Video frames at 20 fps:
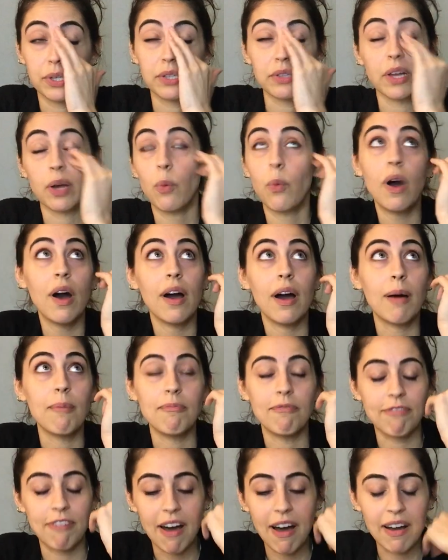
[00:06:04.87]
where you're like, what? I'm
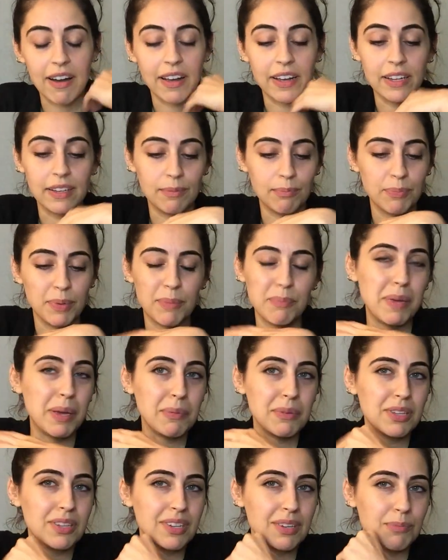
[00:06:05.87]
fine. But
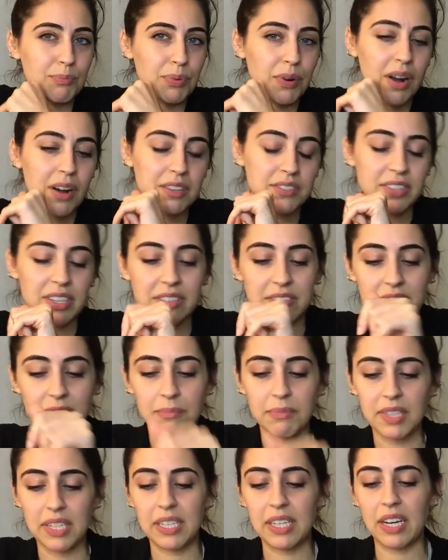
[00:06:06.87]
maybe you didn't process
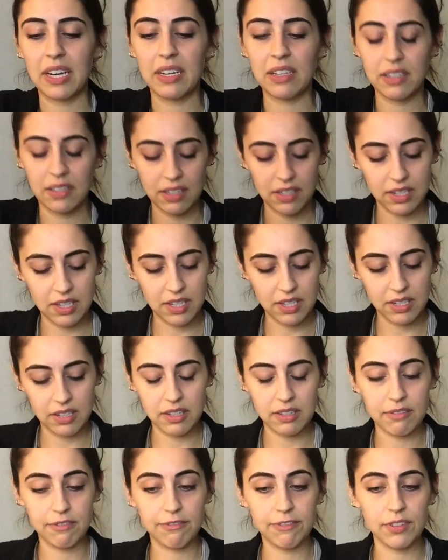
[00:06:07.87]
something yet
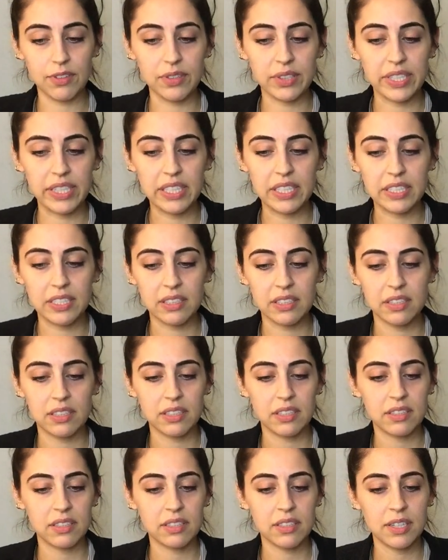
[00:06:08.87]
fully
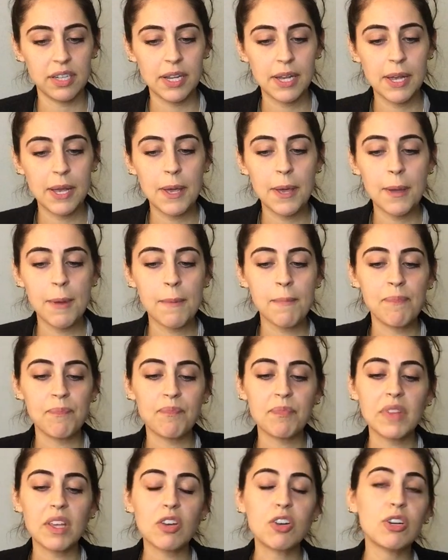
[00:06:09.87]

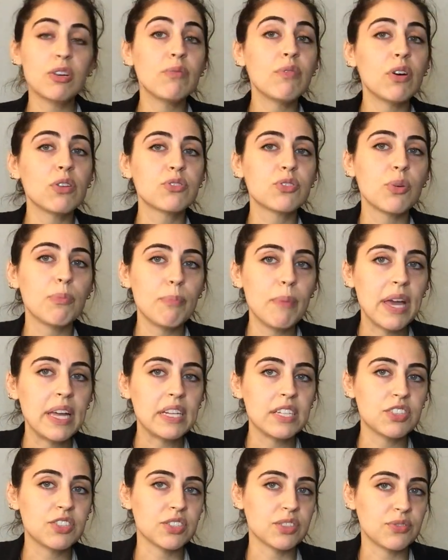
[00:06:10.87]
could have also made
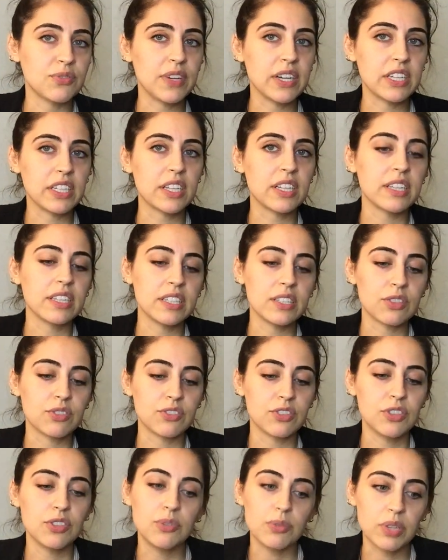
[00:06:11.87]
it just very clear
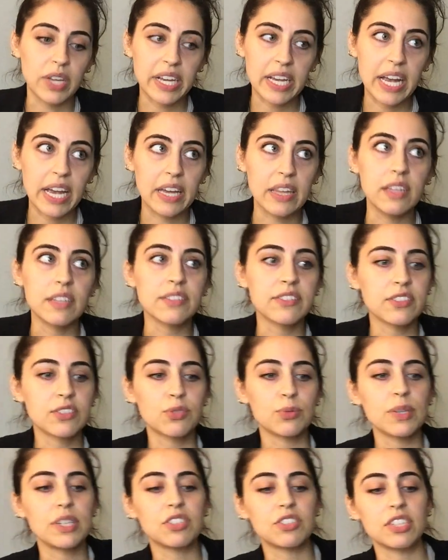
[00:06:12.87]
to you like hey this
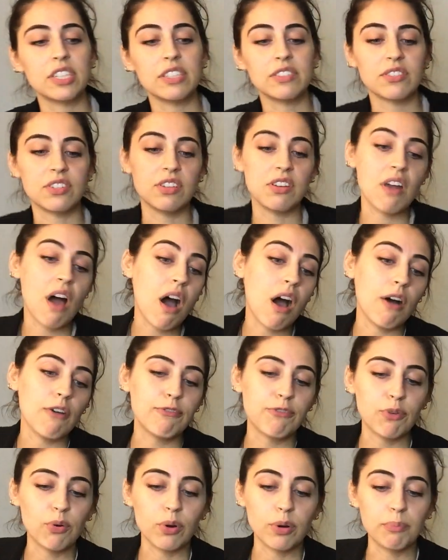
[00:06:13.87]
situation is not
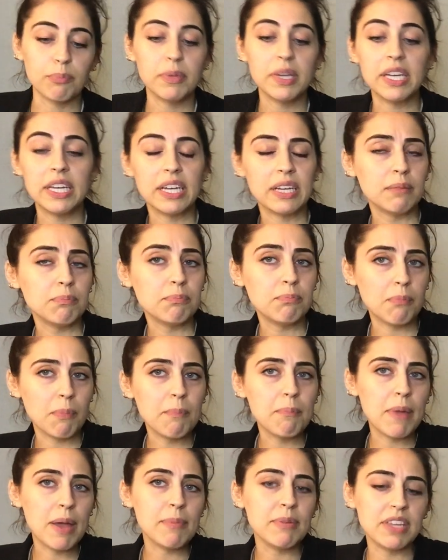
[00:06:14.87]
for me and
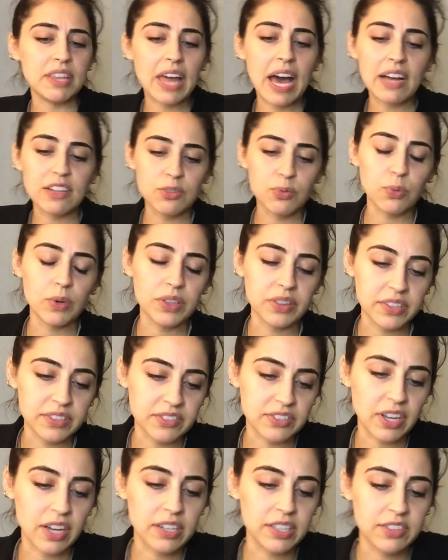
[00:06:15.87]
maybe that's what the
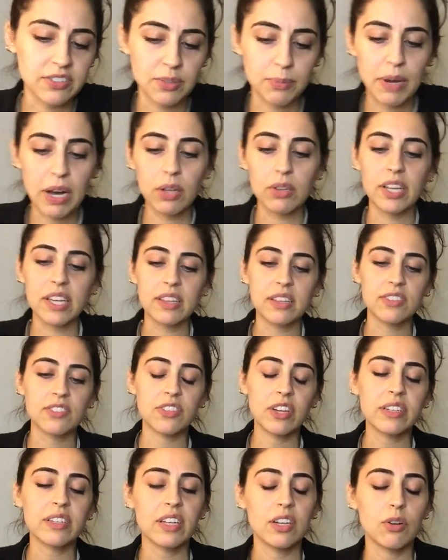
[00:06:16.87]
sun is about like the
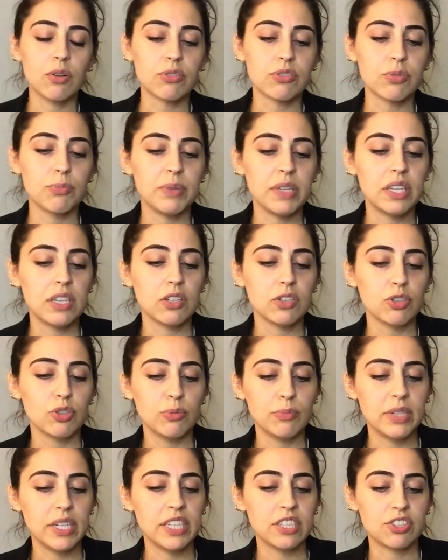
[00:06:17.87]
sun can also be an
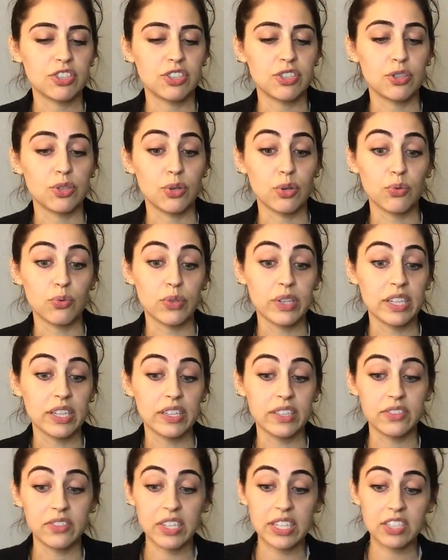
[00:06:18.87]
illumination or a
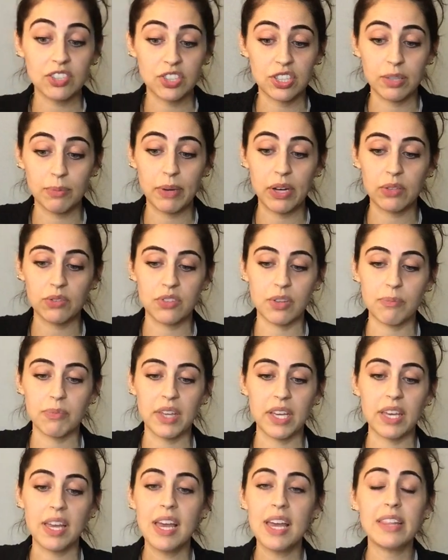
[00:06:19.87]
realization about
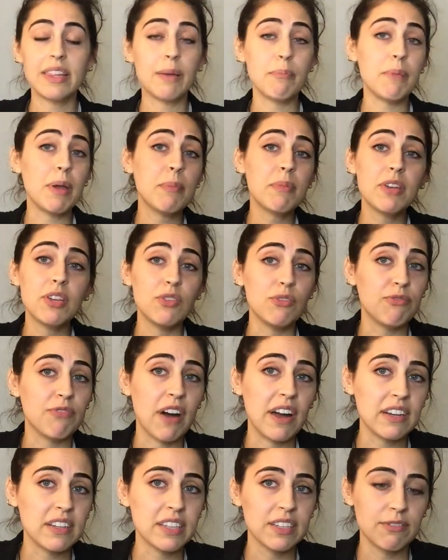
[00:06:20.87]
something that maybe you
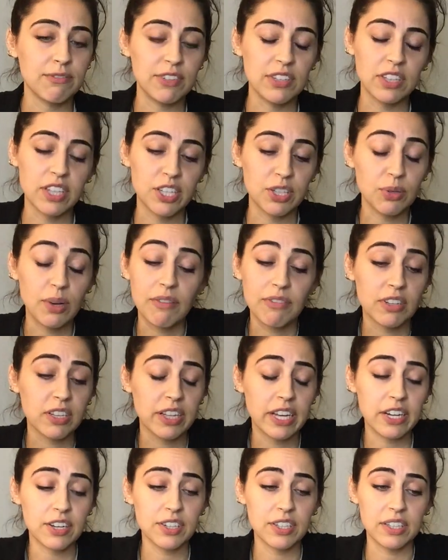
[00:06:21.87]
finally feel like you have
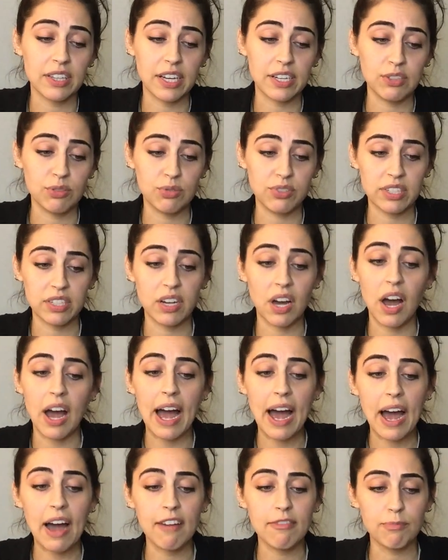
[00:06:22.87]
clarity that you did not
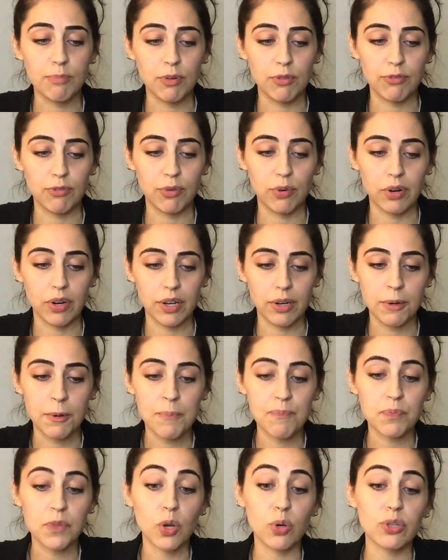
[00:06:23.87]
have before
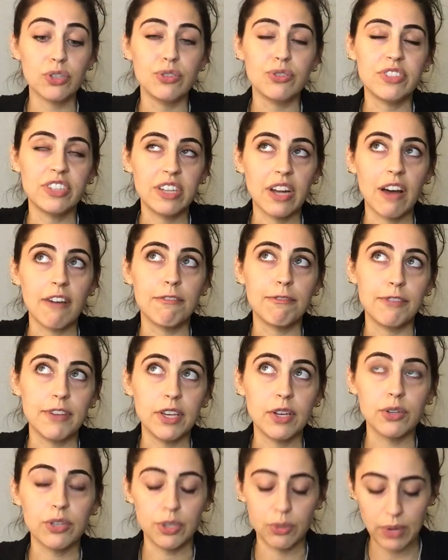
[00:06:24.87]
or you did not
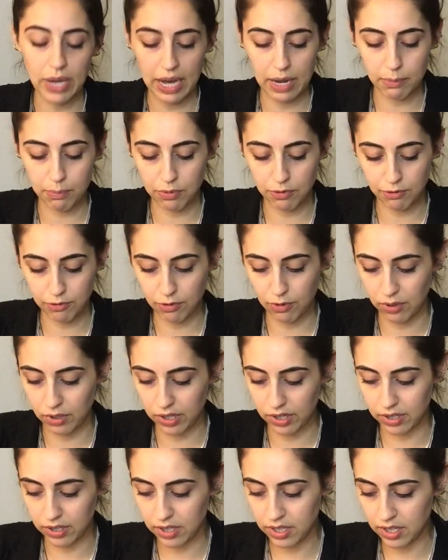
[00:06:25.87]
feel you had
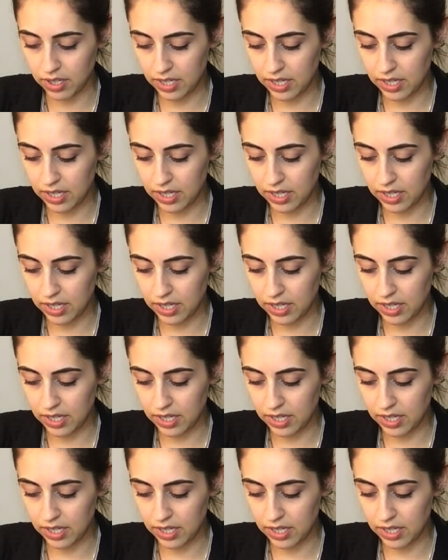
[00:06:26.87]
before